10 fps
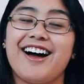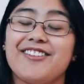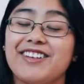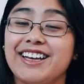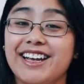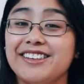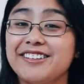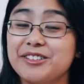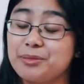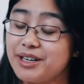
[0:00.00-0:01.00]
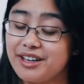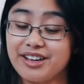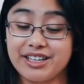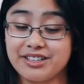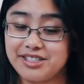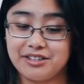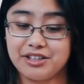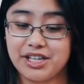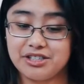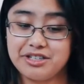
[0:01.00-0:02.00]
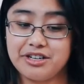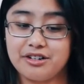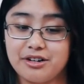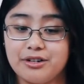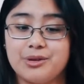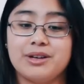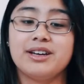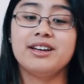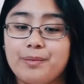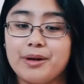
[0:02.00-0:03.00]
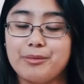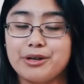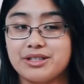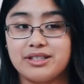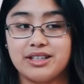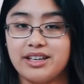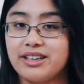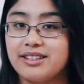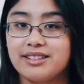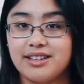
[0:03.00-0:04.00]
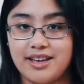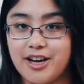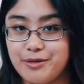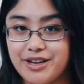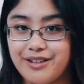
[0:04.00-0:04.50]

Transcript: I mean, it looked pretty good considering that she did it on her own, but personally, I would